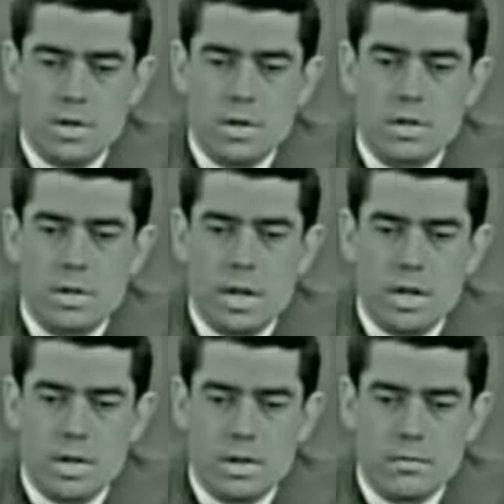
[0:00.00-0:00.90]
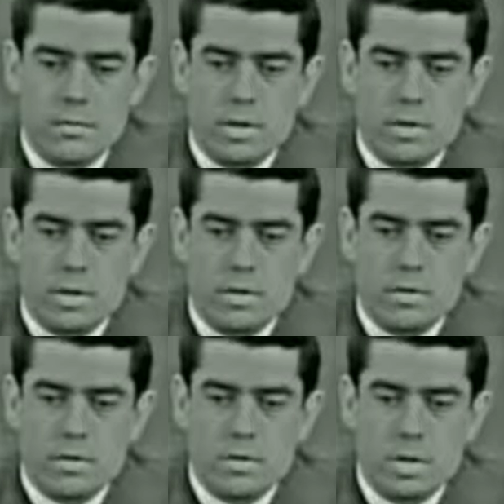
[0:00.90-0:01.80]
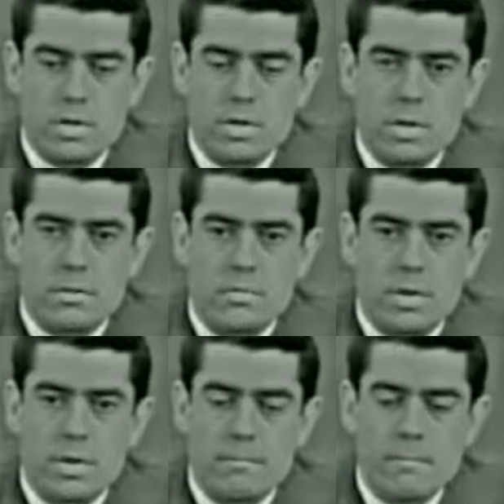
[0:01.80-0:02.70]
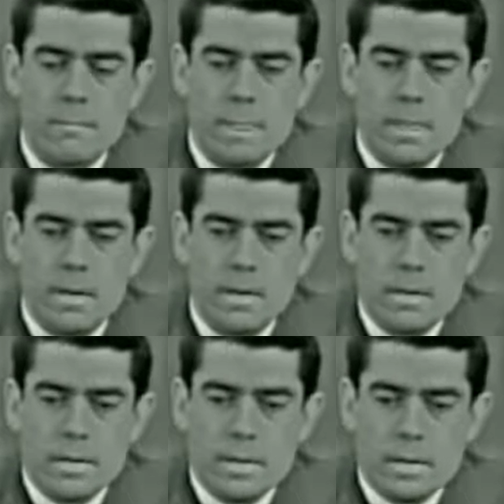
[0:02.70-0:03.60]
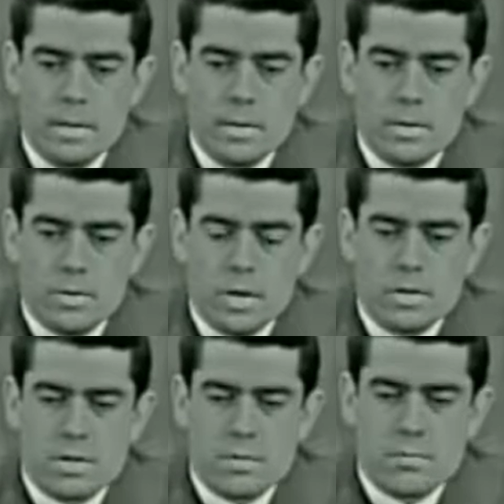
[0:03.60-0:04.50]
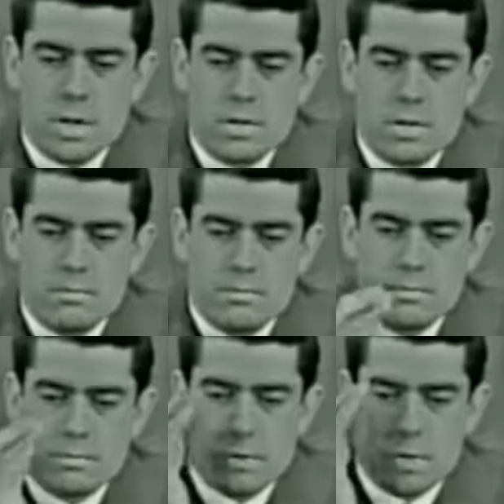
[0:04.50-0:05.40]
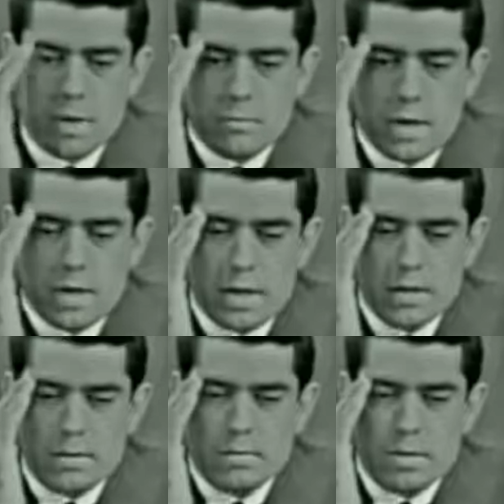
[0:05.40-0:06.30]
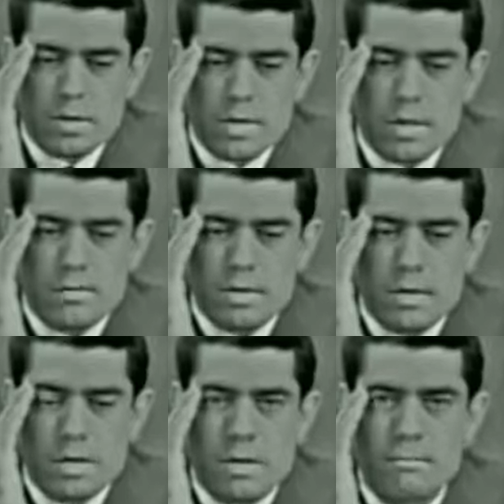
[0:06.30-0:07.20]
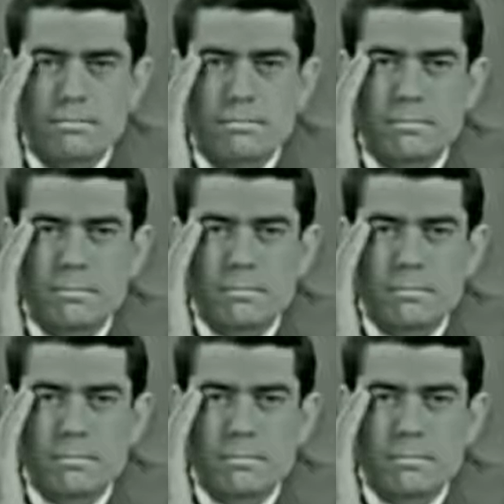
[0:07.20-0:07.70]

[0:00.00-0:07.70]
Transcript: the President, and in the front seat, 2 Secret Service men. Just as the President put that right hand up to the side of his head,